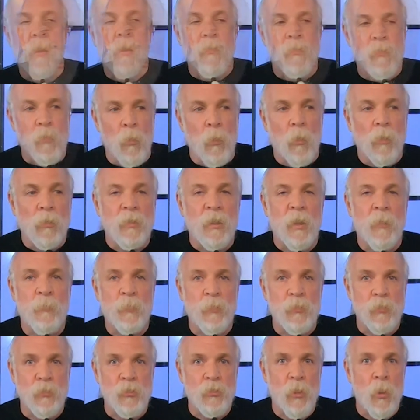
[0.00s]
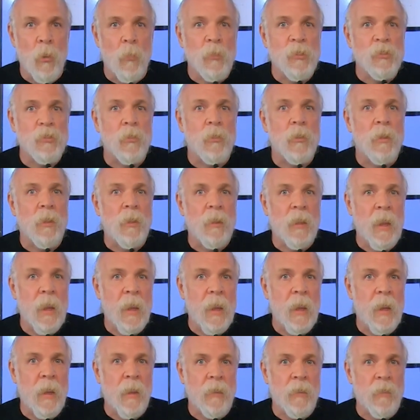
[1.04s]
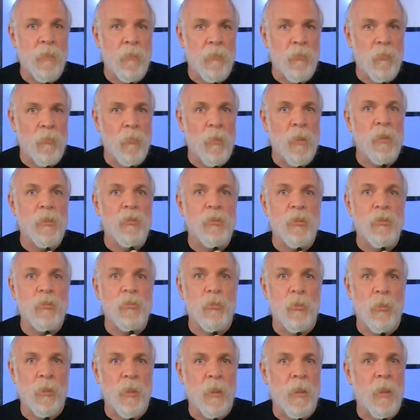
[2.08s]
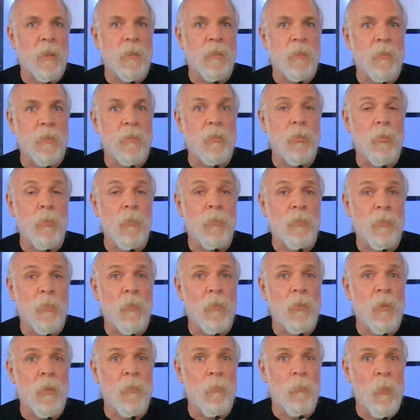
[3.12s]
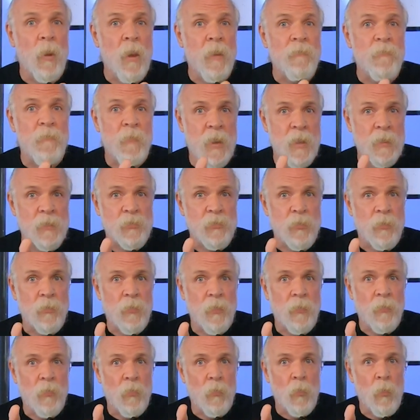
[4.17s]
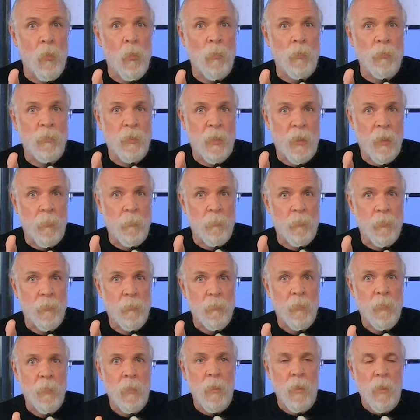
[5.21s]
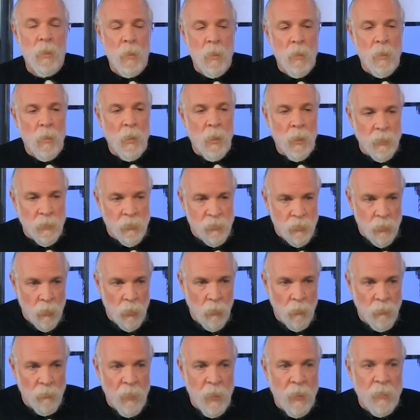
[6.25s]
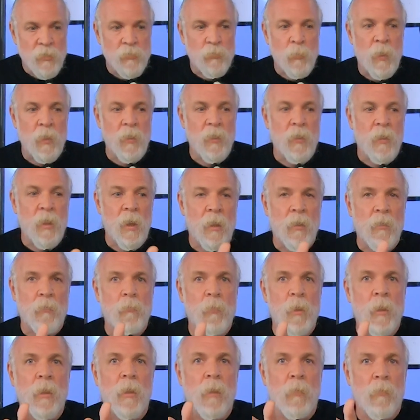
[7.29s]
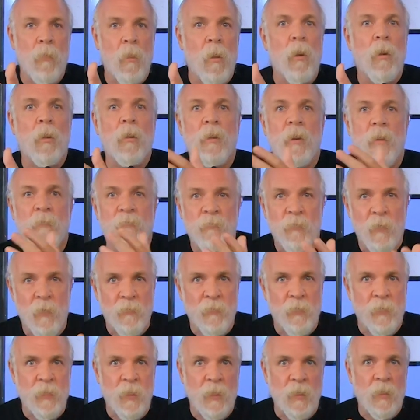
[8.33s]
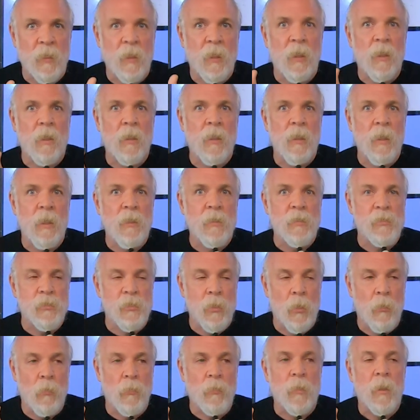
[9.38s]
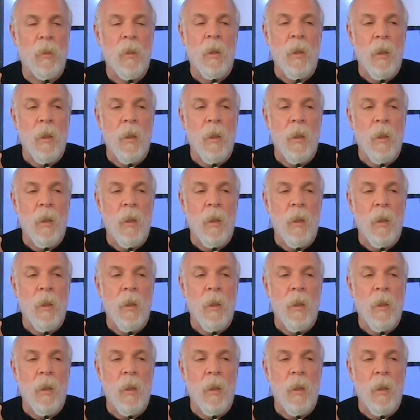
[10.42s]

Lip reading: The oil temperature is always going to lag. Your engine's going to get to 230 way faster than the oil temp. And so that's why you got to run it long enough for everything to get heat soaked.